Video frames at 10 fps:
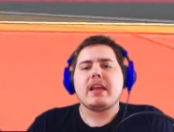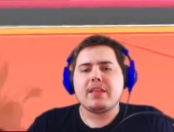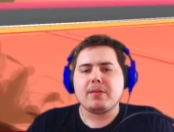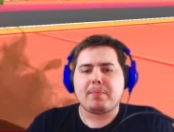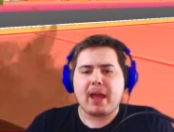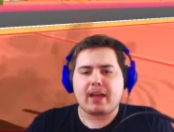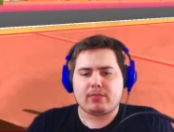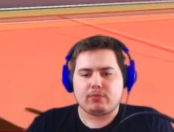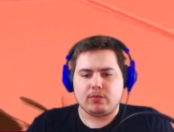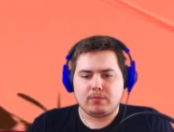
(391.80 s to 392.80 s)
In the
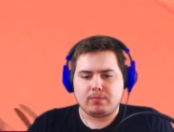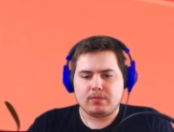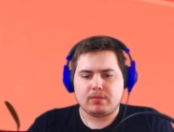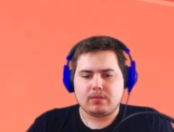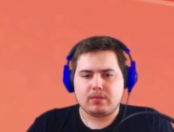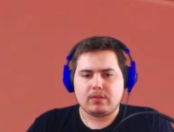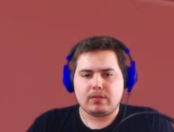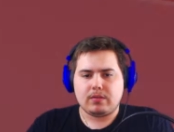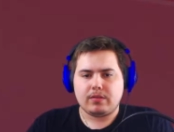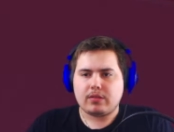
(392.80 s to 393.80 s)
bathroom.
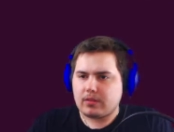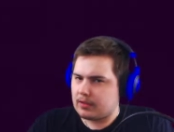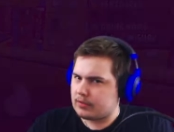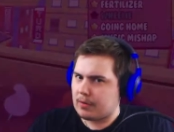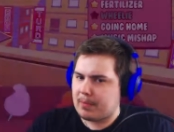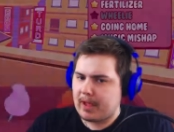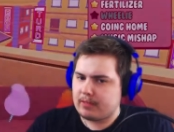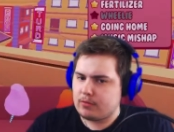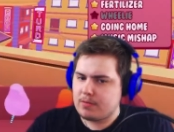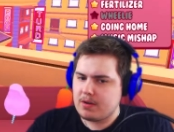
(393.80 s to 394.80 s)
Is there a
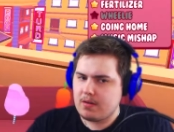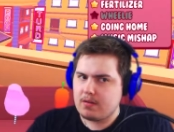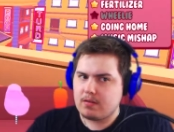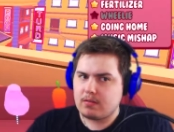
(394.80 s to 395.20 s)
bathroom here?